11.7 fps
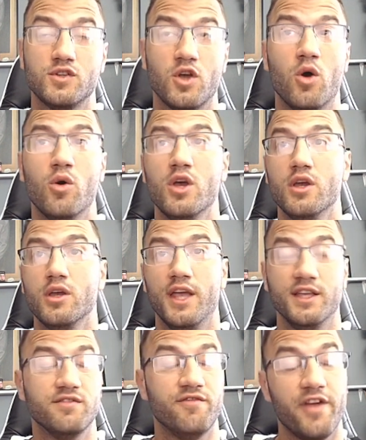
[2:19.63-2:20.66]
So
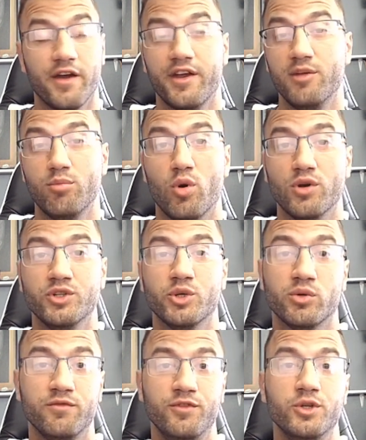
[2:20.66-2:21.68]
it's very important
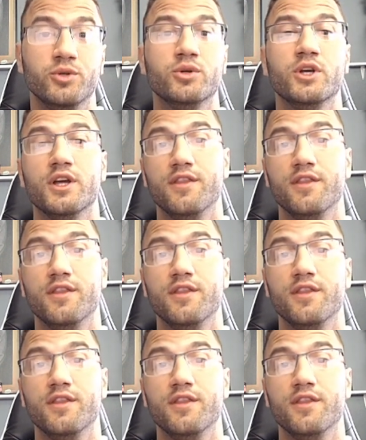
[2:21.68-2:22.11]
to review